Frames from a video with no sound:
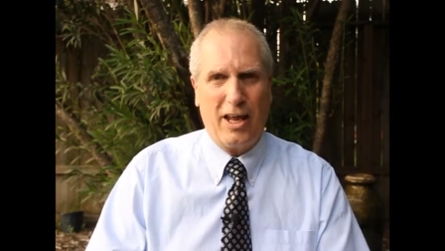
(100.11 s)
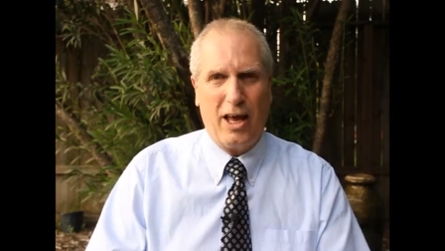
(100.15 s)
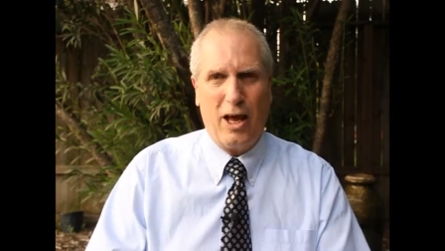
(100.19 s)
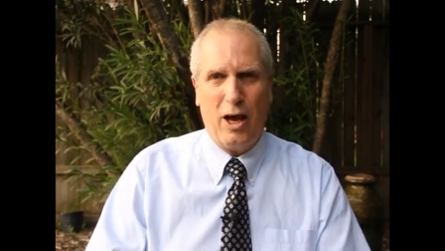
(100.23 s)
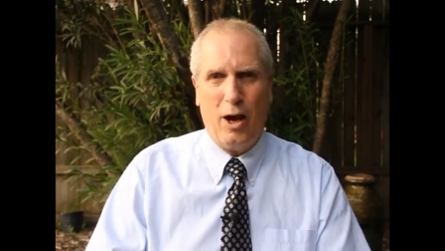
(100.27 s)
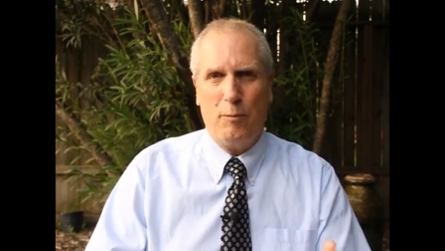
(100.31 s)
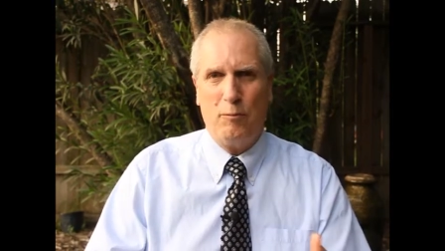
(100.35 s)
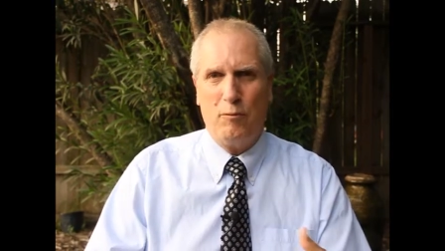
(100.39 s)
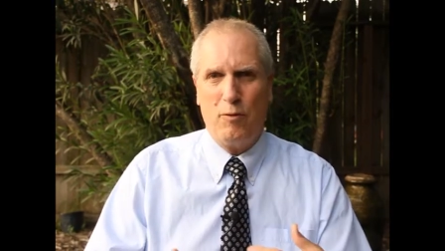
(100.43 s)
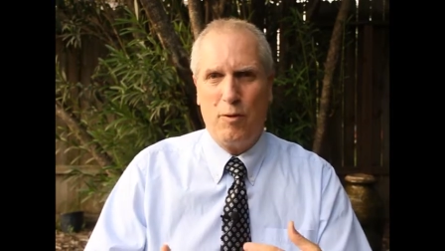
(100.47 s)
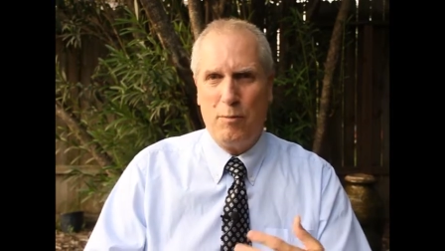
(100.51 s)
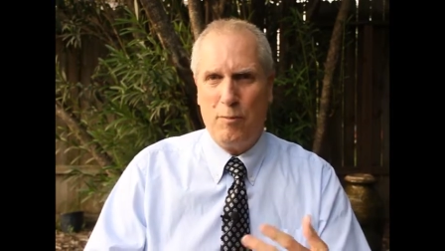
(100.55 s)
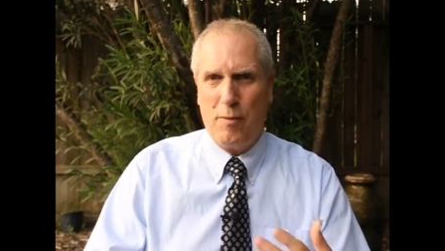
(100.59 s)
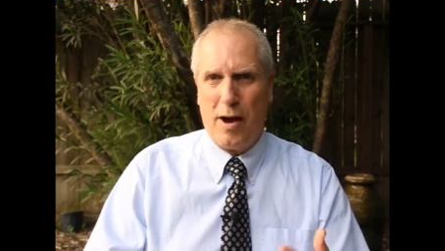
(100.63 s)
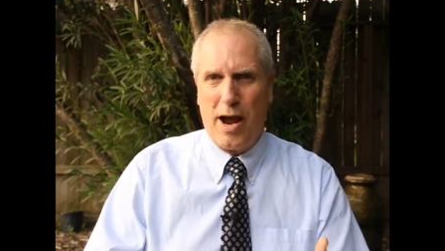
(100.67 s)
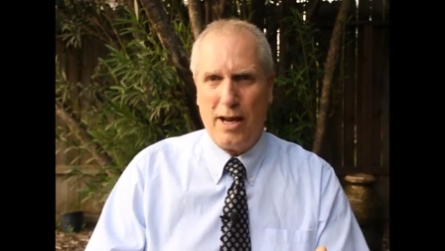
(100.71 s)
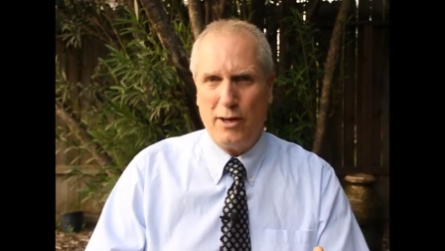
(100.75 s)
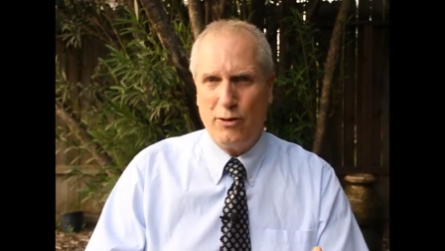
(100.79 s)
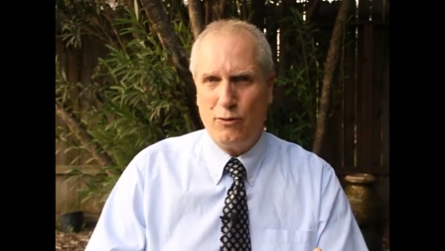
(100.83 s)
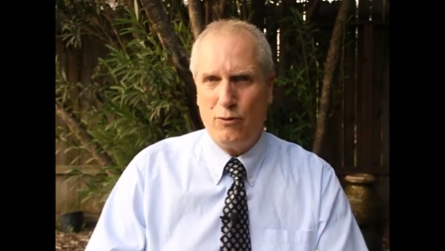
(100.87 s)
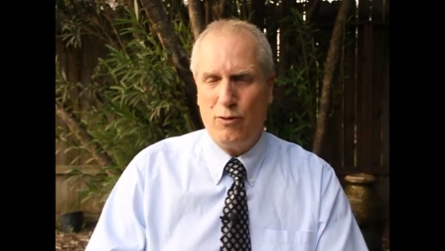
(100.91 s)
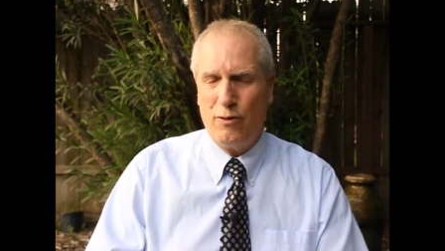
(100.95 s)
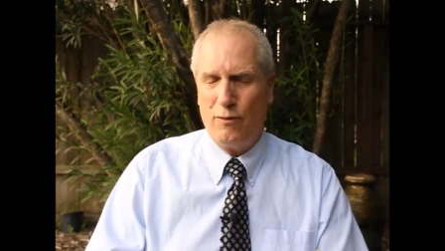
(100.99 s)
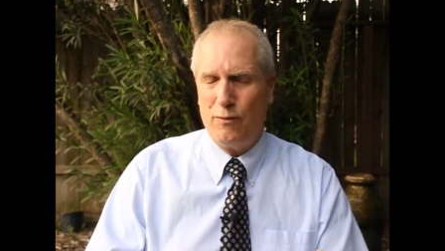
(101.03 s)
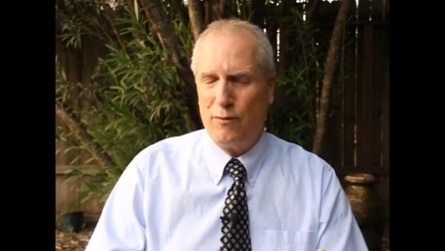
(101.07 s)
to help
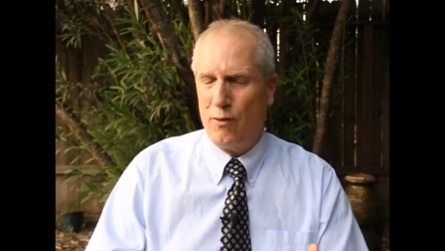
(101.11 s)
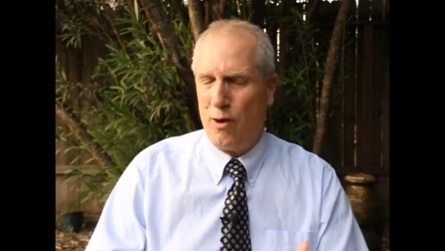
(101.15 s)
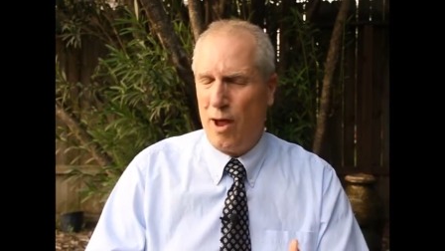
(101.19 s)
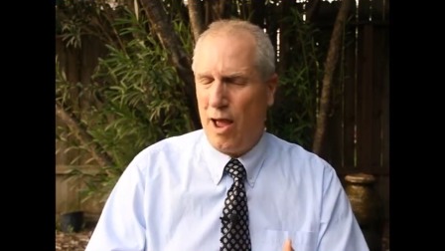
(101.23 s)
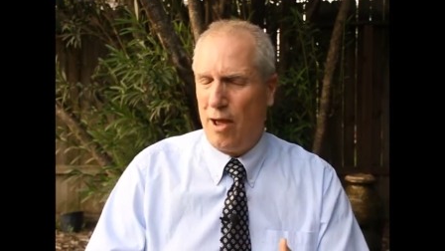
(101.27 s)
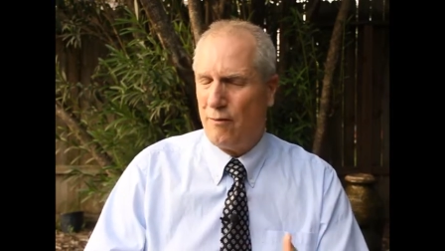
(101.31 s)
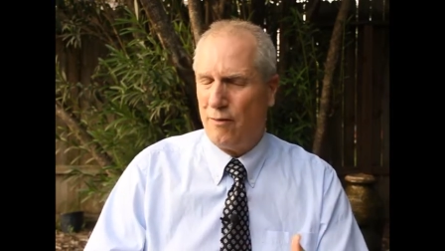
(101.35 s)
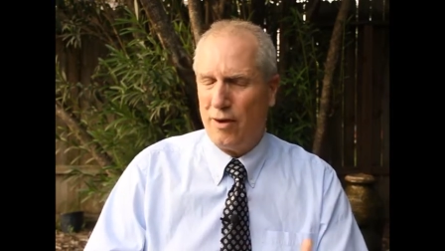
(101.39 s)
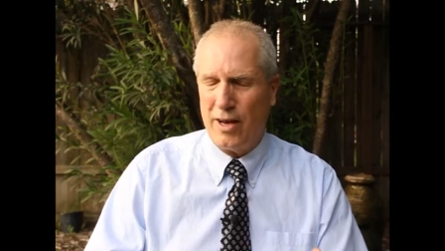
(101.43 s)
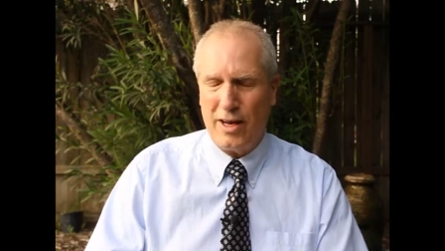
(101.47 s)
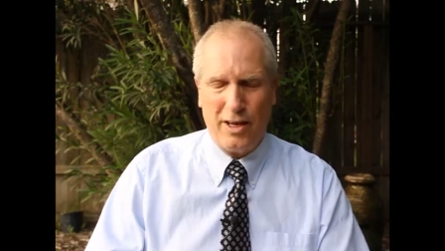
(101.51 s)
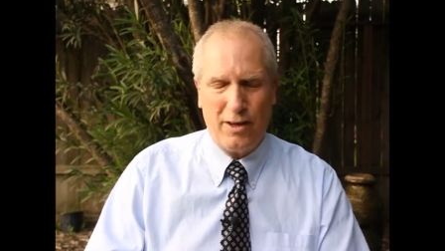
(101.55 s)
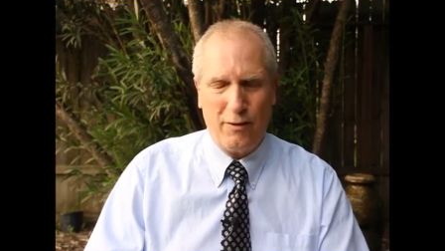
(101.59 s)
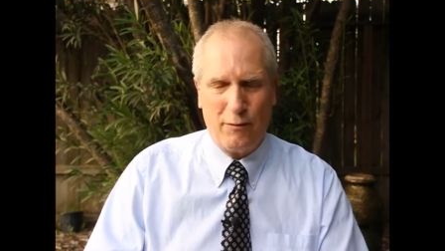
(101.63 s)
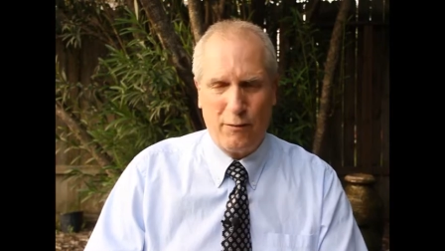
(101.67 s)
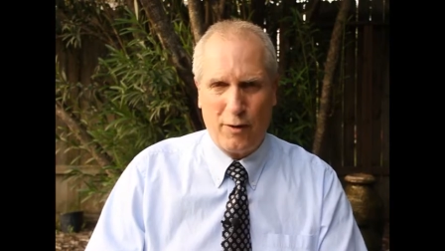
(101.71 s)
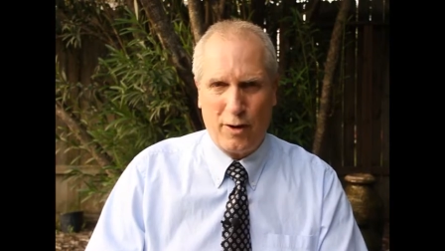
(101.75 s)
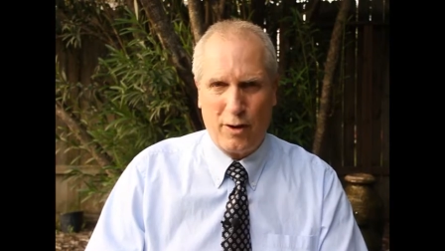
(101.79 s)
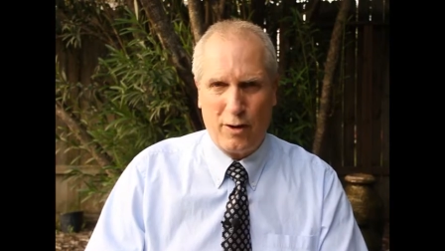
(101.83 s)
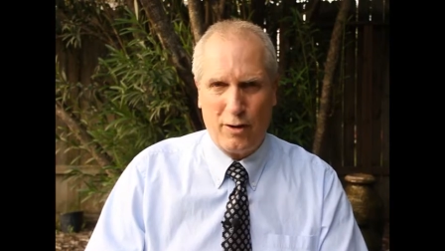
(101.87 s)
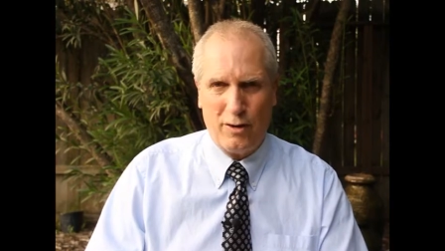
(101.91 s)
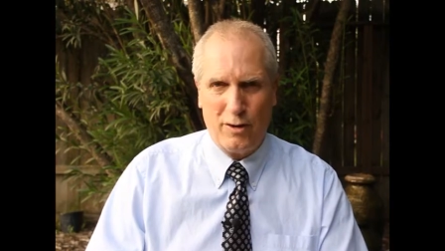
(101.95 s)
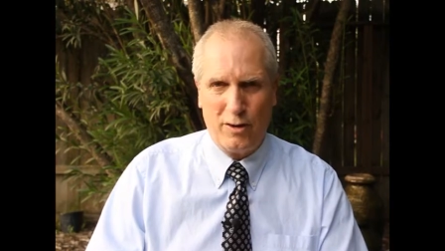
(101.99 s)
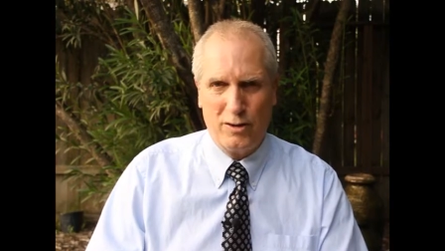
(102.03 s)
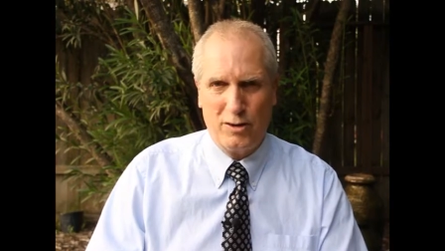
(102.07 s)
remind you if you have any
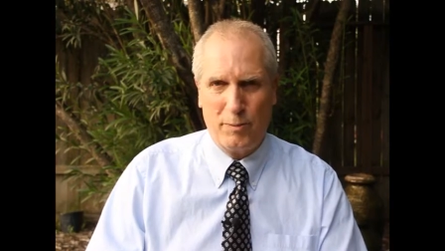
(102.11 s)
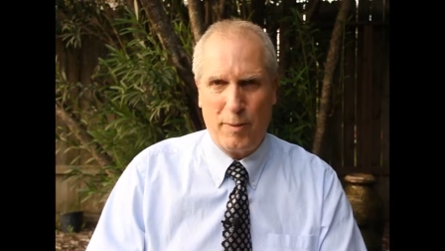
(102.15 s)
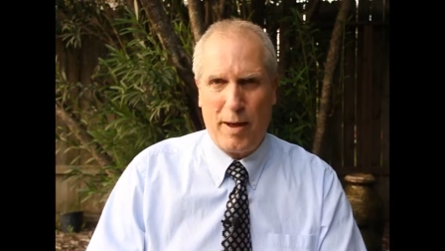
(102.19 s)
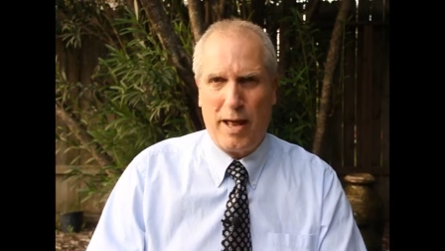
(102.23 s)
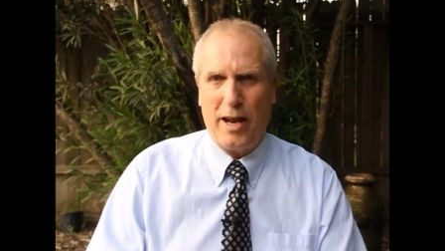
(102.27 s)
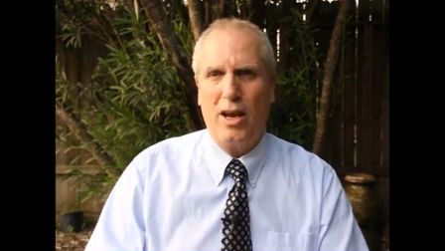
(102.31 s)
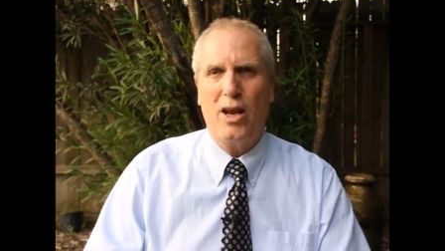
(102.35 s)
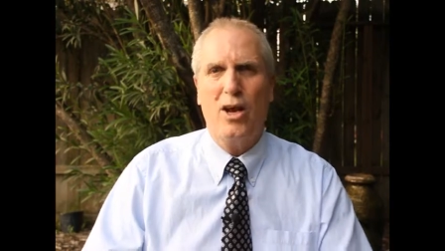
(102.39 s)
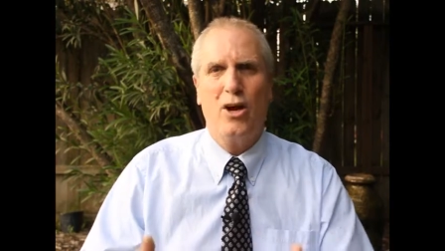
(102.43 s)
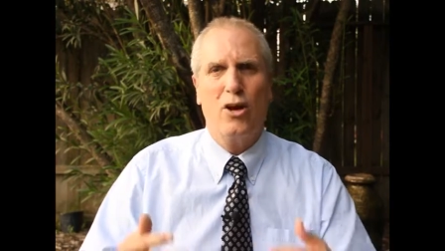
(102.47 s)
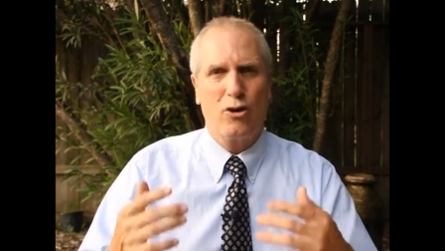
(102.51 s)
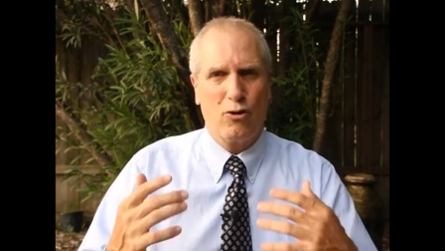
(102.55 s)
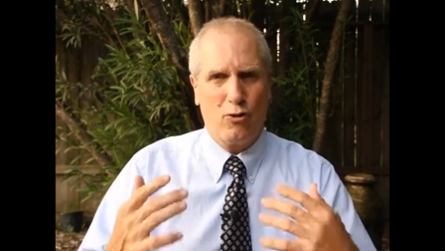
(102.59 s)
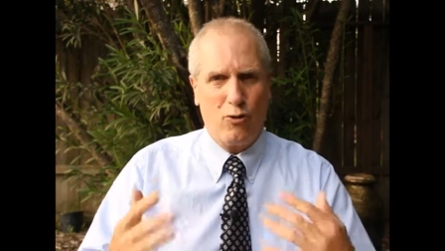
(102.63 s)
difficulties about it,